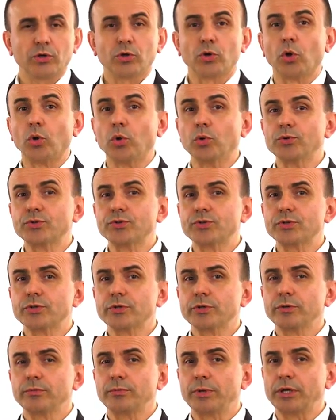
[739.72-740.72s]

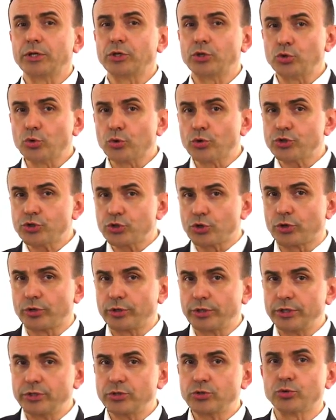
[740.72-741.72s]
Goals make your
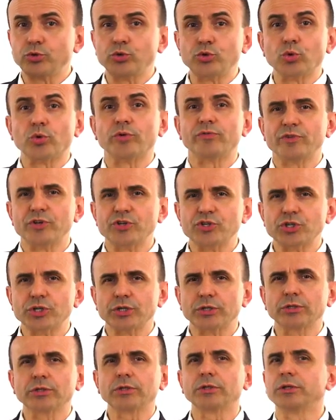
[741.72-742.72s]
journey to your
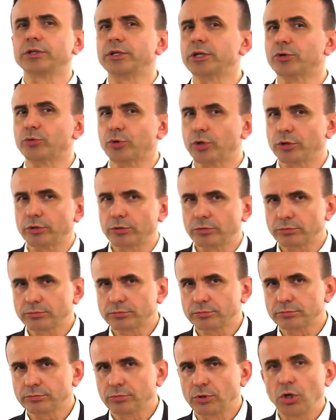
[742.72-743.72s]
vision clearer,
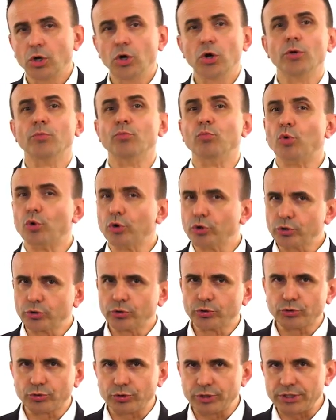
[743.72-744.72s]
more
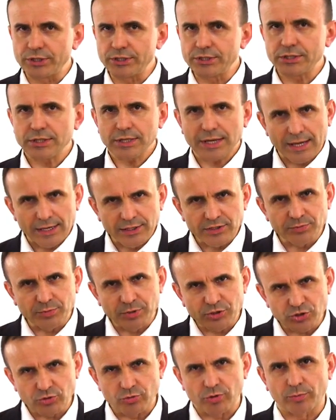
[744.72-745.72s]
concrete, and
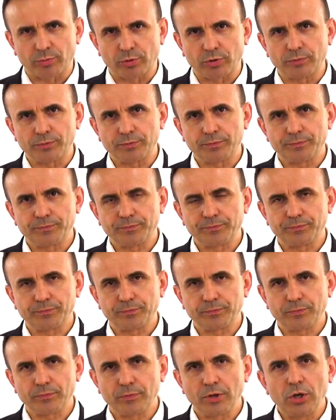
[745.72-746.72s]
measurable.
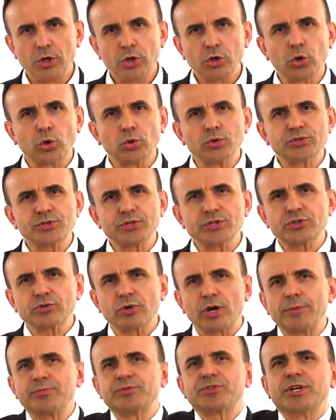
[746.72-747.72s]
Goals
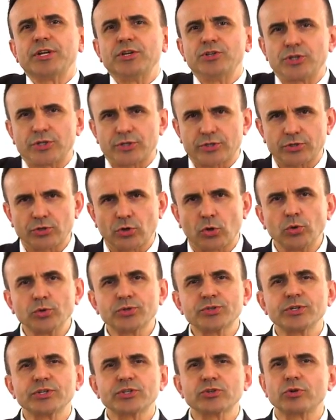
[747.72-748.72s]
describe stages.
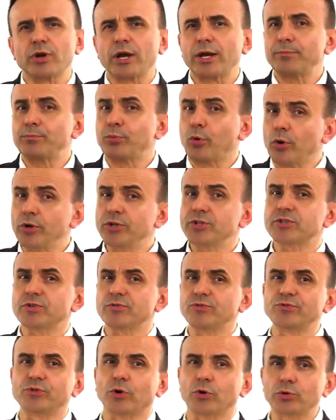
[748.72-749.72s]
Goals describe points
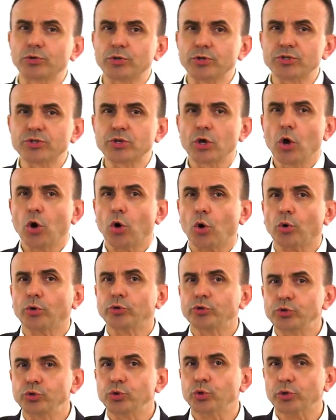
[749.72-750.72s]
of focus
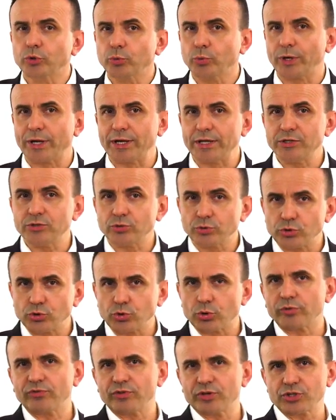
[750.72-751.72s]
on your way to
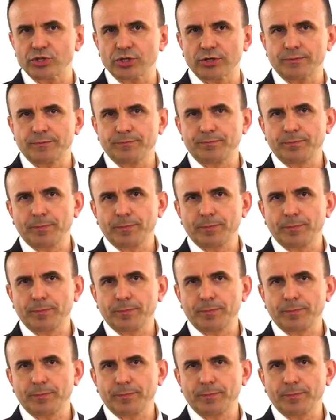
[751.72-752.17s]
your vision.